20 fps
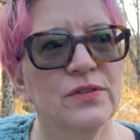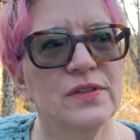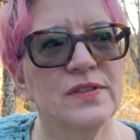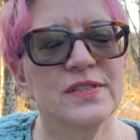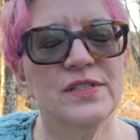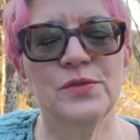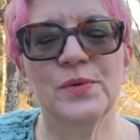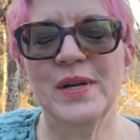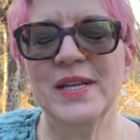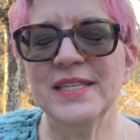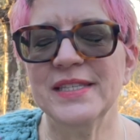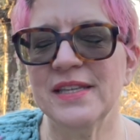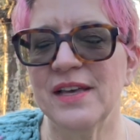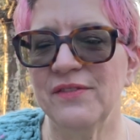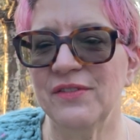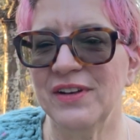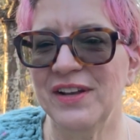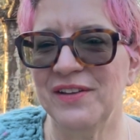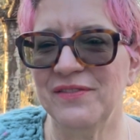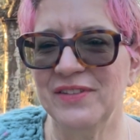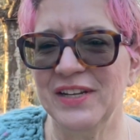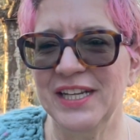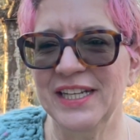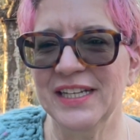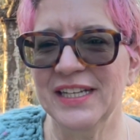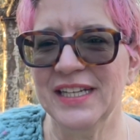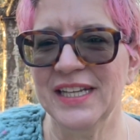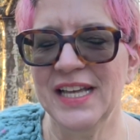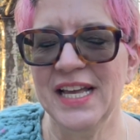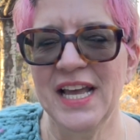27 I've knit.
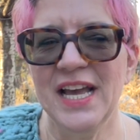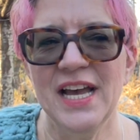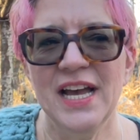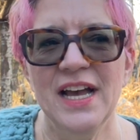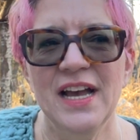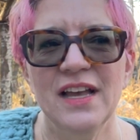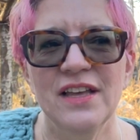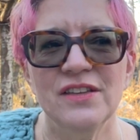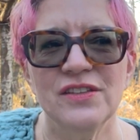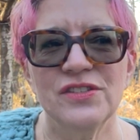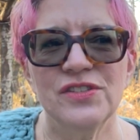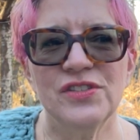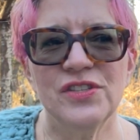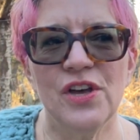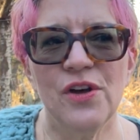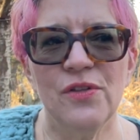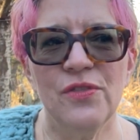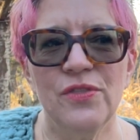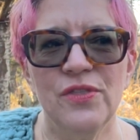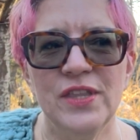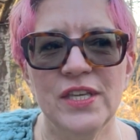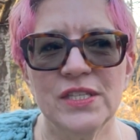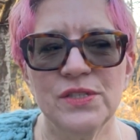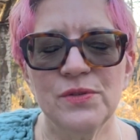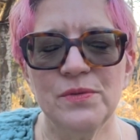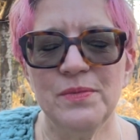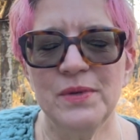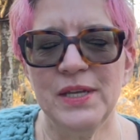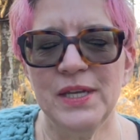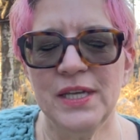So this
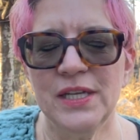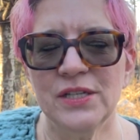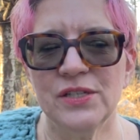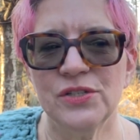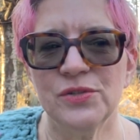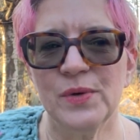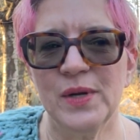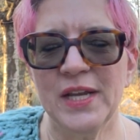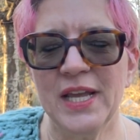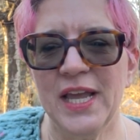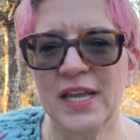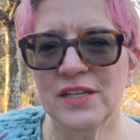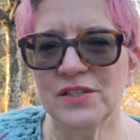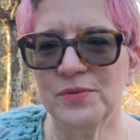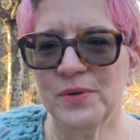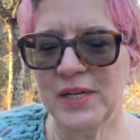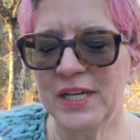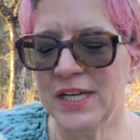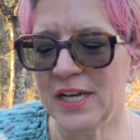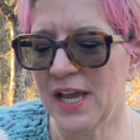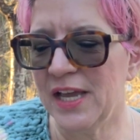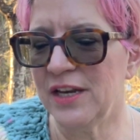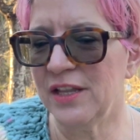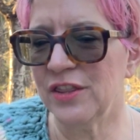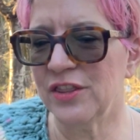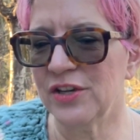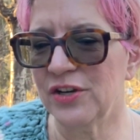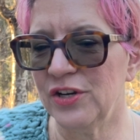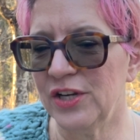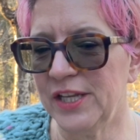would be 28, 29,
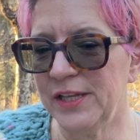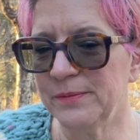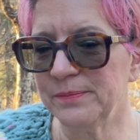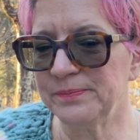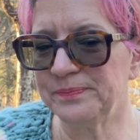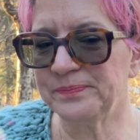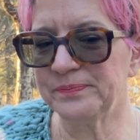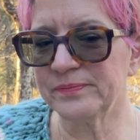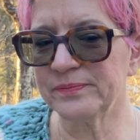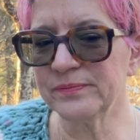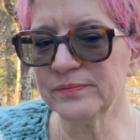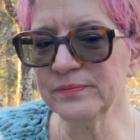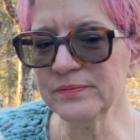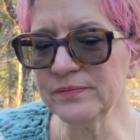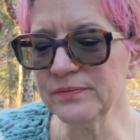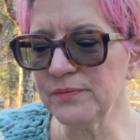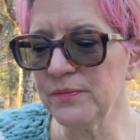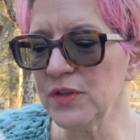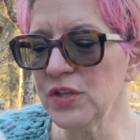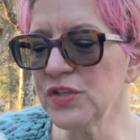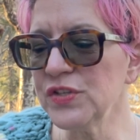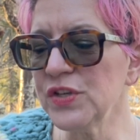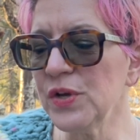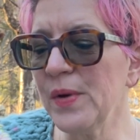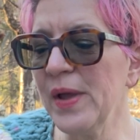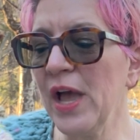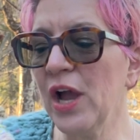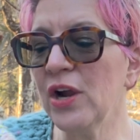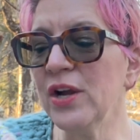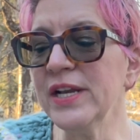and 30. So
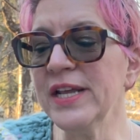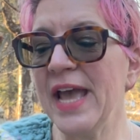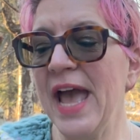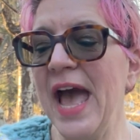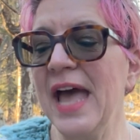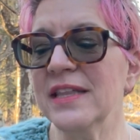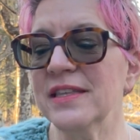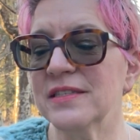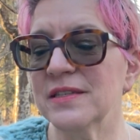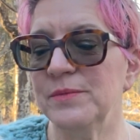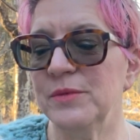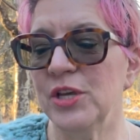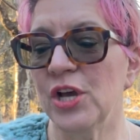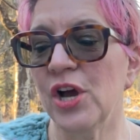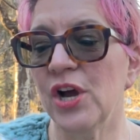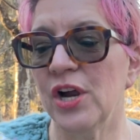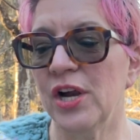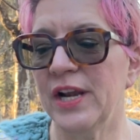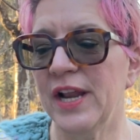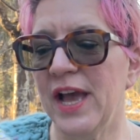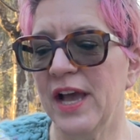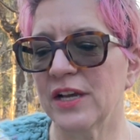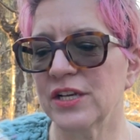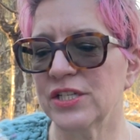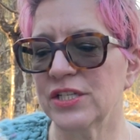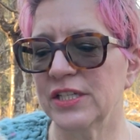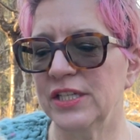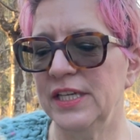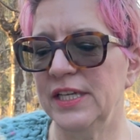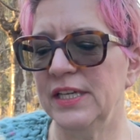I already had some yarn
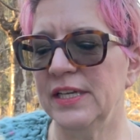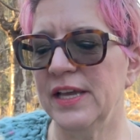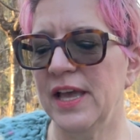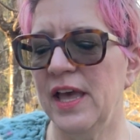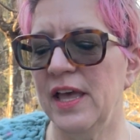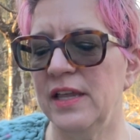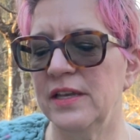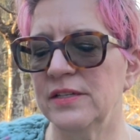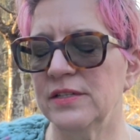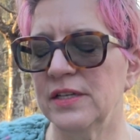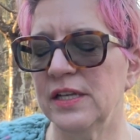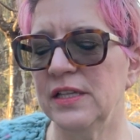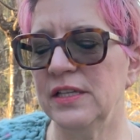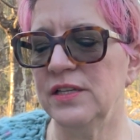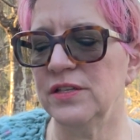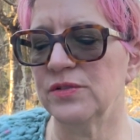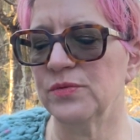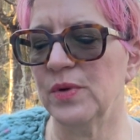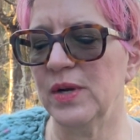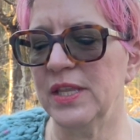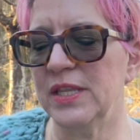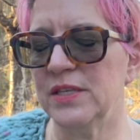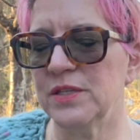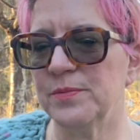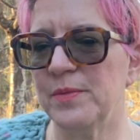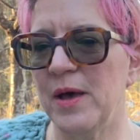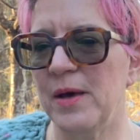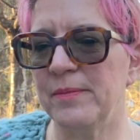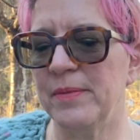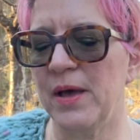actually, and at least one of these
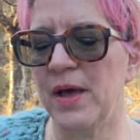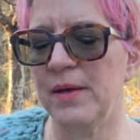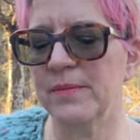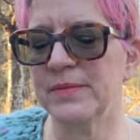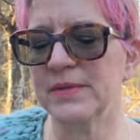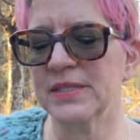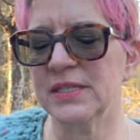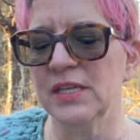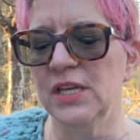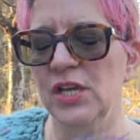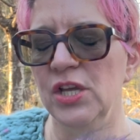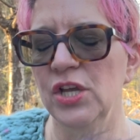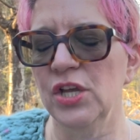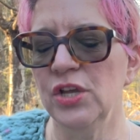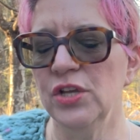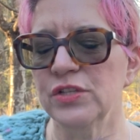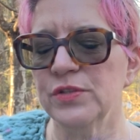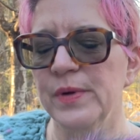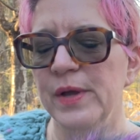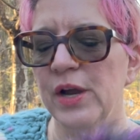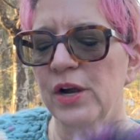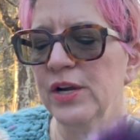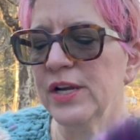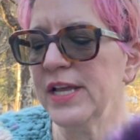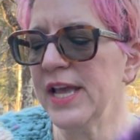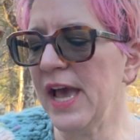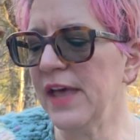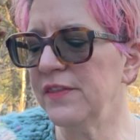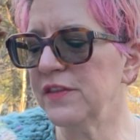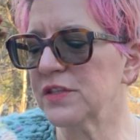pom-poms. So I
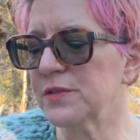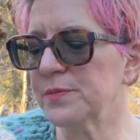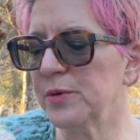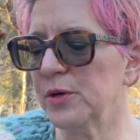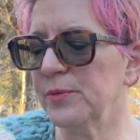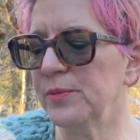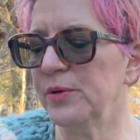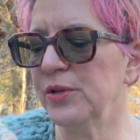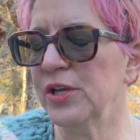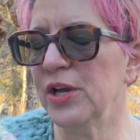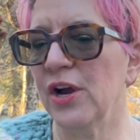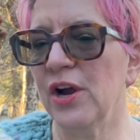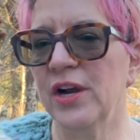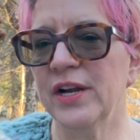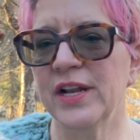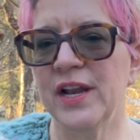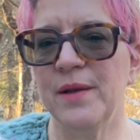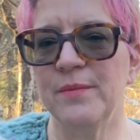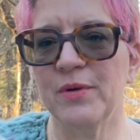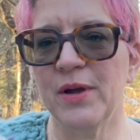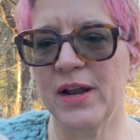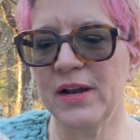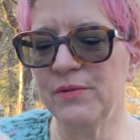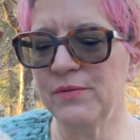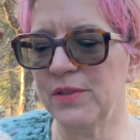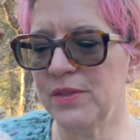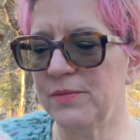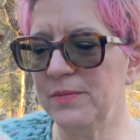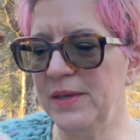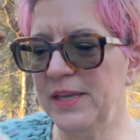already had this purple yarn and I brought it
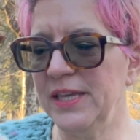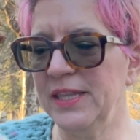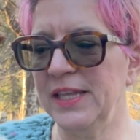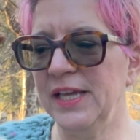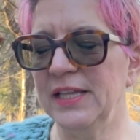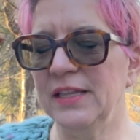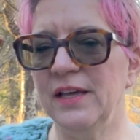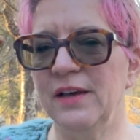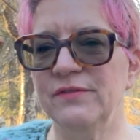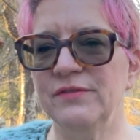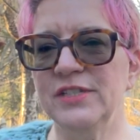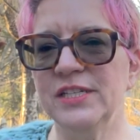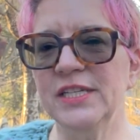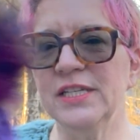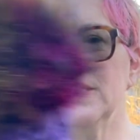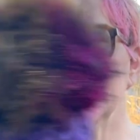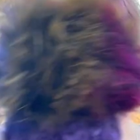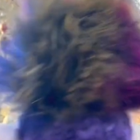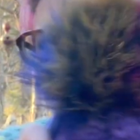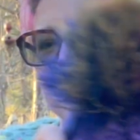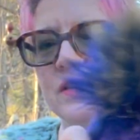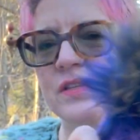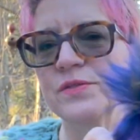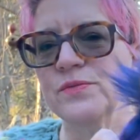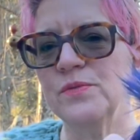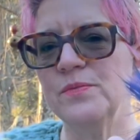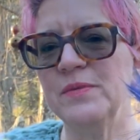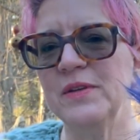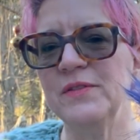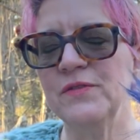with me and they loved it. So this
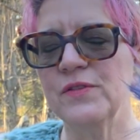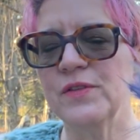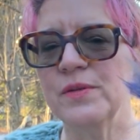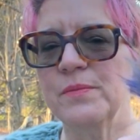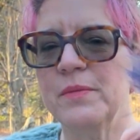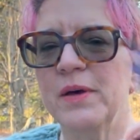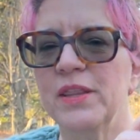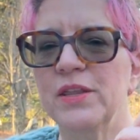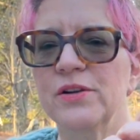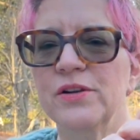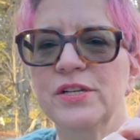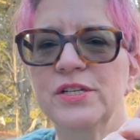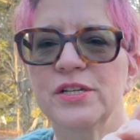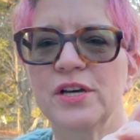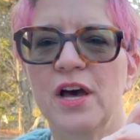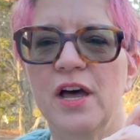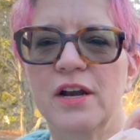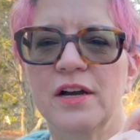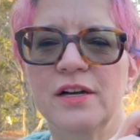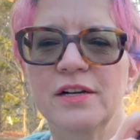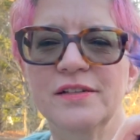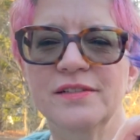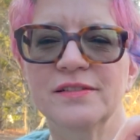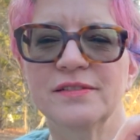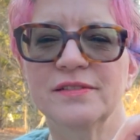will be for the mother and daughter